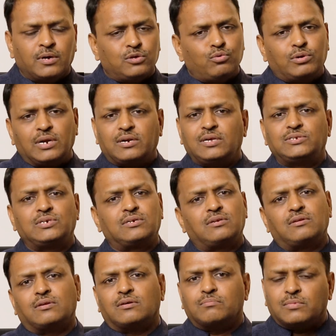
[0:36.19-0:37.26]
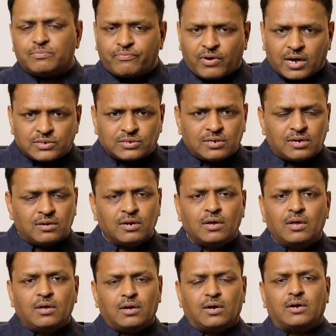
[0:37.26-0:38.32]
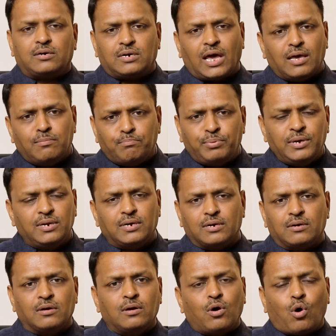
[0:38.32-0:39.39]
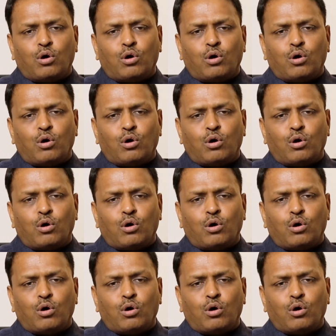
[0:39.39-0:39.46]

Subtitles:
You can reach it in faster time period.